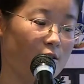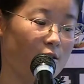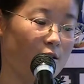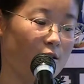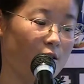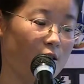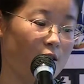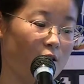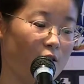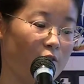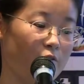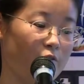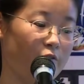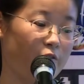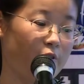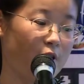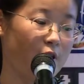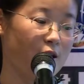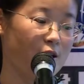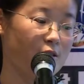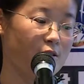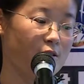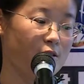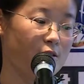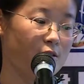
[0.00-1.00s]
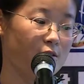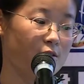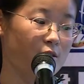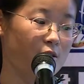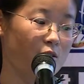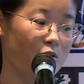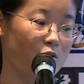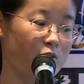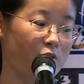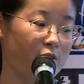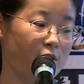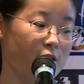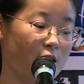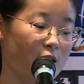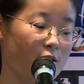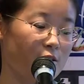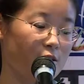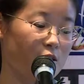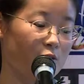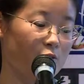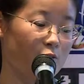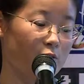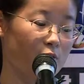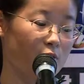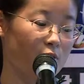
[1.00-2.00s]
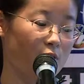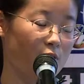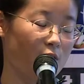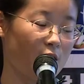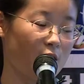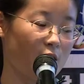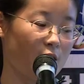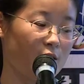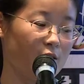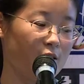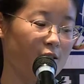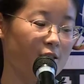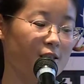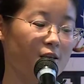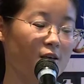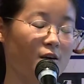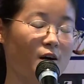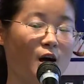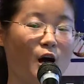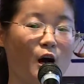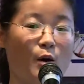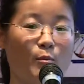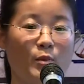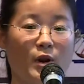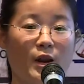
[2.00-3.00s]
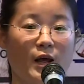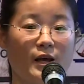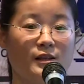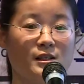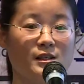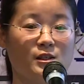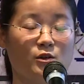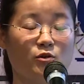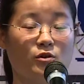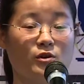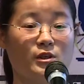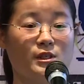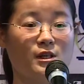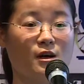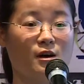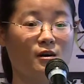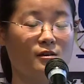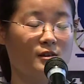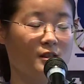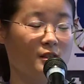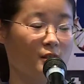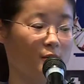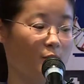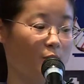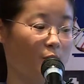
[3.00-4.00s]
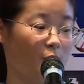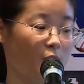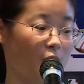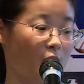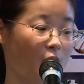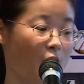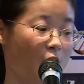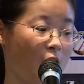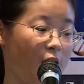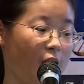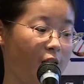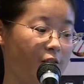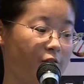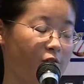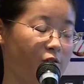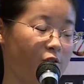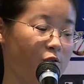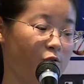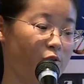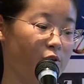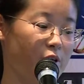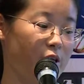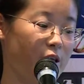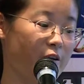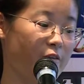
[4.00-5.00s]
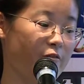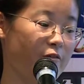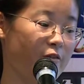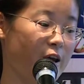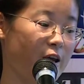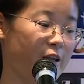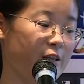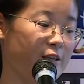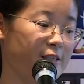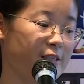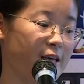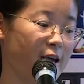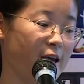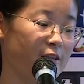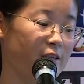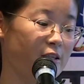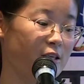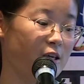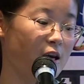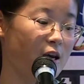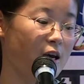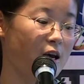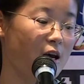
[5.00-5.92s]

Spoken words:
From the results, it's a complex results, but however, we can find that